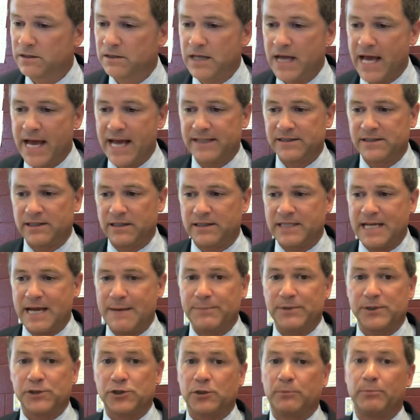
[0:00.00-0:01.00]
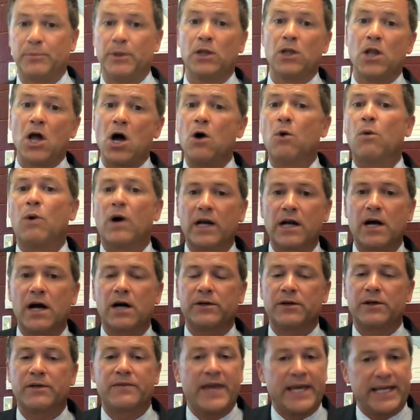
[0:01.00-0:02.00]
has a temperature below
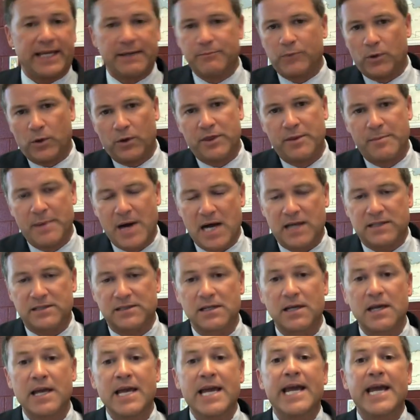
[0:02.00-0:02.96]
100, they can board the bus.